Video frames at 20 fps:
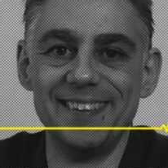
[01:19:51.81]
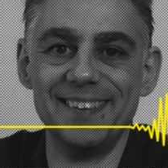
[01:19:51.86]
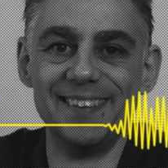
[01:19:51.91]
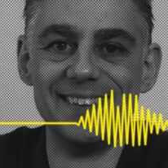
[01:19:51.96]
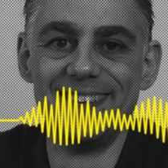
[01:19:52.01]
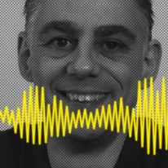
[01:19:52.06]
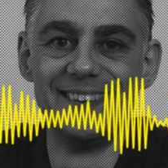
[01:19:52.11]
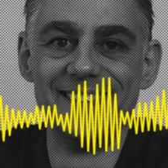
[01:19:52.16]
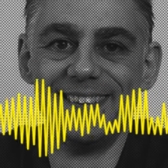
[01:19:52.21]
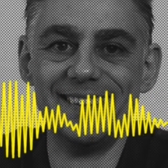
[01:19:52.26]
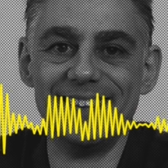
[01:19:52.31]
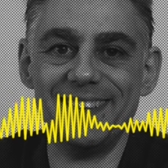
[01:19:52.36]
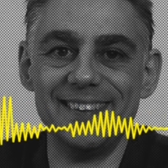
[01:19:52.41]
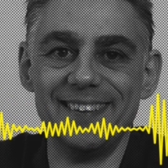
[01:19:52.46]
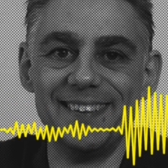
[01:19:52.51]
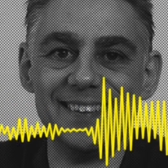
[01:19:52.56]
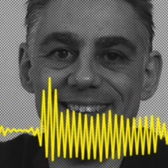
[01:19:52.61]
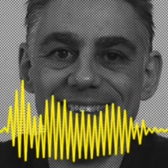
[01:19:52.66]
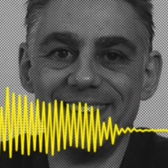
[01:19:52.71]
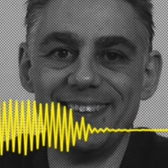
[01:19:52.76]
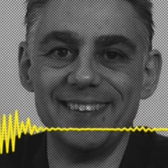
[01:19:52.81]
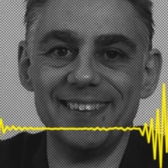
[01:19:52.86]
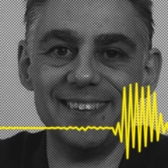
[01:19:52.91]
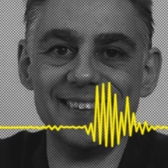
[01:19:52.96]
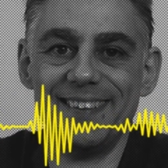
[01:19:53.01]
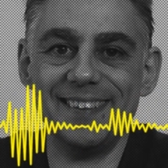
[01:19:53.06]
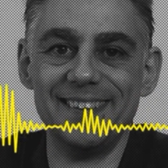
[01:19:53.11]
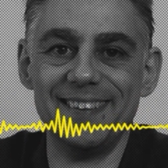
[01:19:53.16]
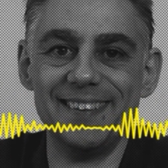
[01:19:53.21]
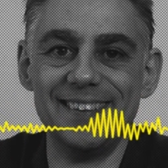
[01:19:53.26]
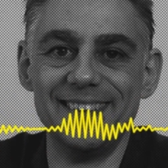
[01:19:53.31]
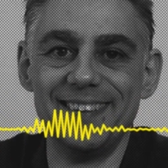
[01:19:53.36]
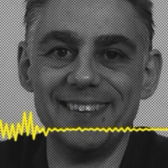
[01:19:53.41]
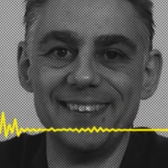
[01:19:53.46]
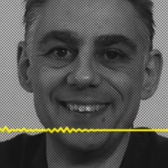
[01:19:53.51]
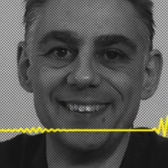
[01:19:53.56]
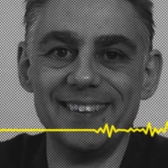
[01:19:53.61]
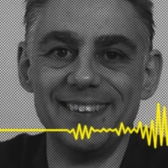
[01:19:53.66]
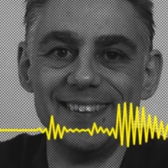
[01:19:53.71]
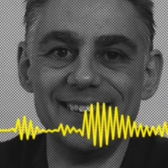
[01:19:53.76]
You need to start back at
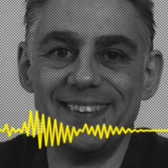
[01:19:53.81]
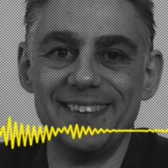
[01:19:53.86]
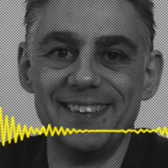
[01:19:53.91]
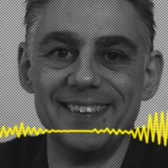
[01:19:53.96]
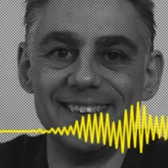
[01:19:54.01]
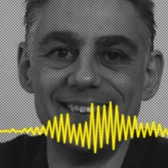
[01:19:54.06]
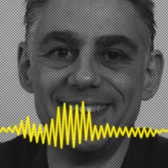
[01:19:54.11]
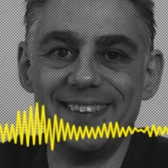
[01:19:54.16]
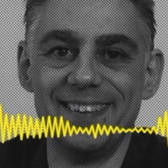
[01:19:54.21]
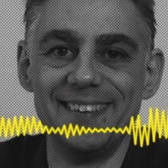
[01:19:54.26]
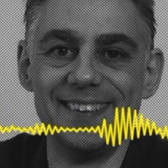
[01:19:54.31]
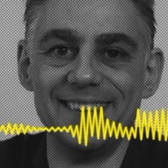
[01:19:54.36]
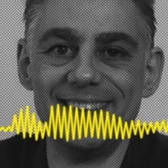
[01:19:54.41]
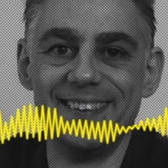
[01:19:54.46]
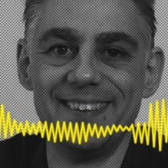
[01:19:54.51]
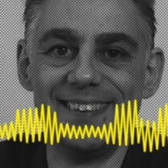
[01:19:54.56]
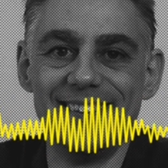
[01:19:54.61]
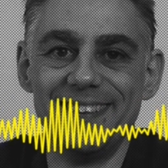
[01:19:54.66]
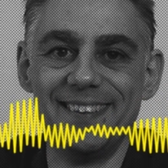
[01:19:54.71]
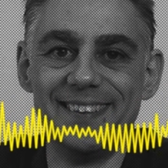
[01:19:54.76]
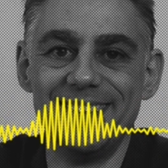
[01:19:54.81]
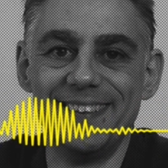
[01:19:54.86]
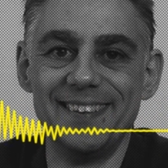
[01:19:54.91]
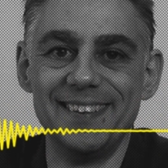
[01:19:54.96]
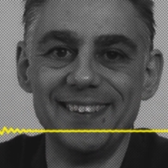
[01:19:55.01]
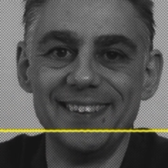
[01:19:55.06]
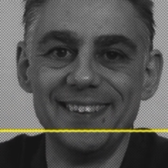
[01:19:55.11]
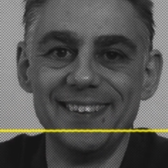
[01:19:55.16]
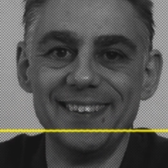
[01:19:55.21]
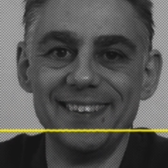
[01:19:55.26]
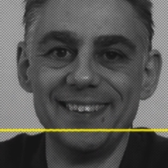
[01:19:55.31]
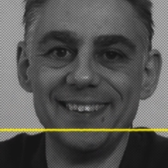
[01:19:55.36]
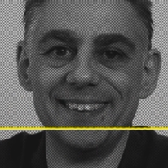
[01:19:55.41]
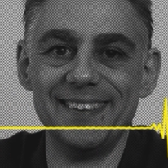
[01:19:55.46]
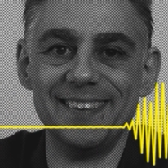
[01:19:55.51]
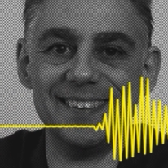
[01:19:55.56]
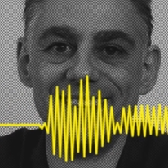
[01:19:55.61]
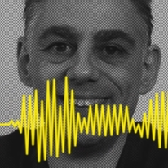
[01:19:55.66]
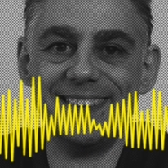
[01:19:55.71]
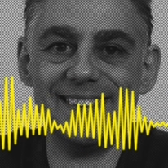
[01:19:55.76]
scratch, because the entire rulebook,
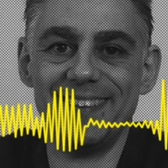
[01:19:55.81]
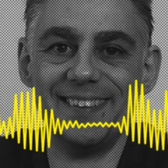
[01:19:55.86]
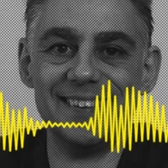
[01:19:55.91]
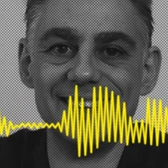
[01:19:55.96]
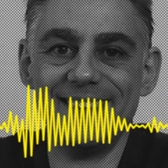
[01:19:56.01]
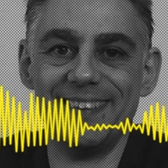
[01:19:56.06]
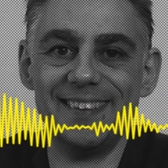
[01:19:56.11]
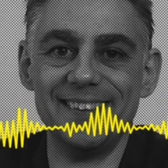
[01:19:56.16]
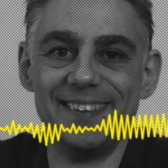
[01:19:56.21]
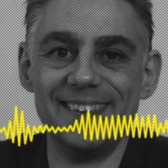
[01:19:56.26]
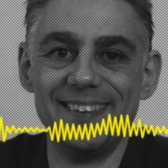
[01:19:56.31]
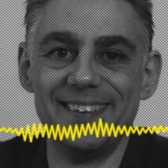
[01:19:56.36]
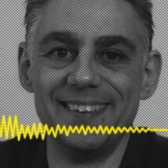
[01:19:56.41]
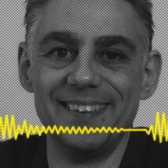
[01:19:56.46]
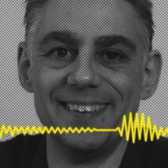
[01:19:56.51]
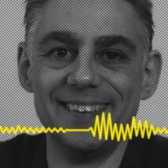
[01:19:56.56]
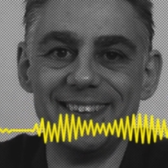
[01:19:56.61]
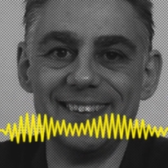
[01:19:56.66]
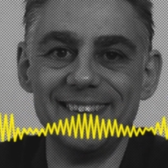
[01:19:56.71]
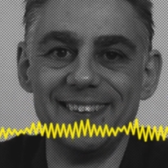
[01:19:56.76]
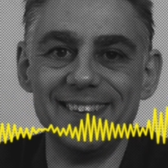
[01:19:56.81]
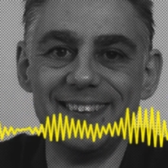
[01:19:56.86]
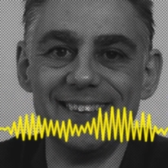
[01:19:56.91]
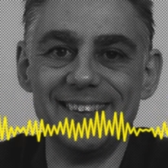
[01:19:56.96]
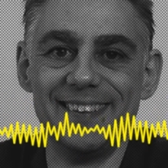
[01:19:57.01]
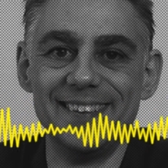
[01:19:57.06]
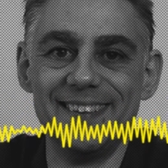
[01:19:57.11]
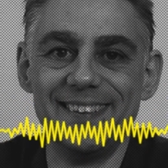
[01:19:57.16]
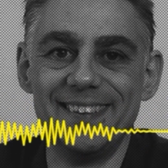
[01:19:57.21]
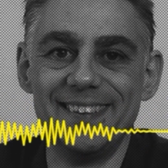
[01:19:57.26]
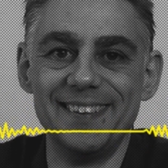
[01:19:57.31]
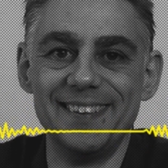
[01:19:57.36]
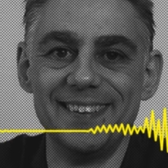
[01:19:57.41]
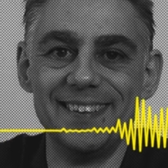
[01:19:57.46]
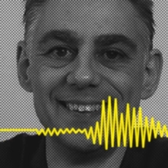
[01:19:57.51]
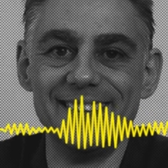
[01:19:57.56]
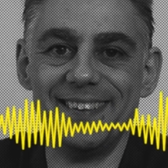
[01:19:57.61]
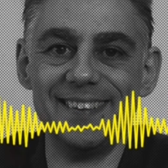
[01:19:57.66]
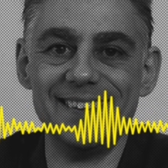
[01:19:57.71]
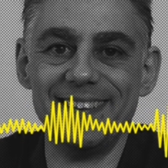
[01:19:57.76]
every part of it is a disaster.
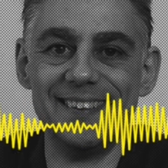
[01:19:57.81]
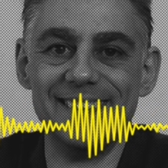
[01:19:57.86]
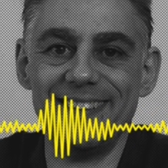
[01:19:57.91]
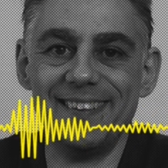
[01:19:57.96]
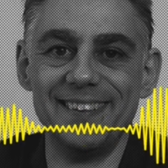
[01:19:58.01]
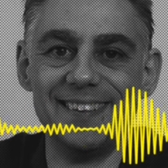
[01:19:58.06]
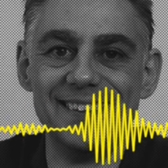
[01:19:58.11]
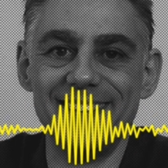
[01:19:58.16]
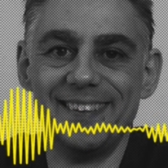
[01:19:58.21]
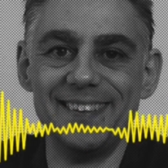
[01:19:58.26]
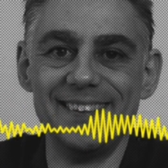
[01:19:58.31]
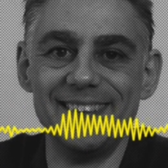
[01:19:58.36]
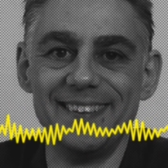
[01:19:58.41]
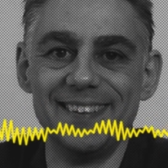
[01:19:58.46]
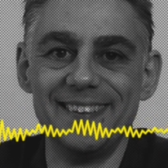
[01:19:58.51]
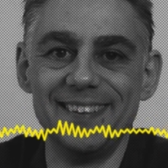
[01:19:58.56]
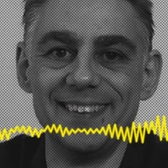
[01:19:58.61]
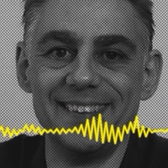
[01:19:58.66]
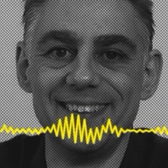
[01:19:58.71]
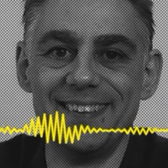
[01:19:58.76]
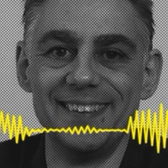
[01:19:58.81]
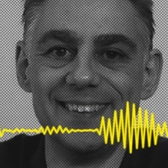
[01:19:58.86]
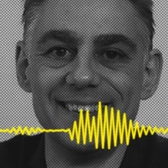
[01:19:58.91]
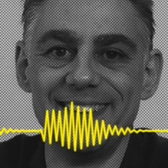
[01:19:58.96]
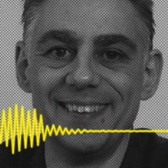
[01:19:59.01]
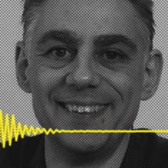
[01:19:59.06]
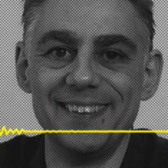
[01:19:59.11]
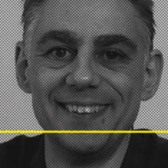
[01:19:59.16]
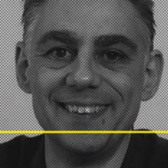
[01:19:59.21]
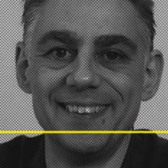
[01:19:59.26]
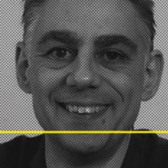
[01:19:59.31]
The whole structure is a disaster.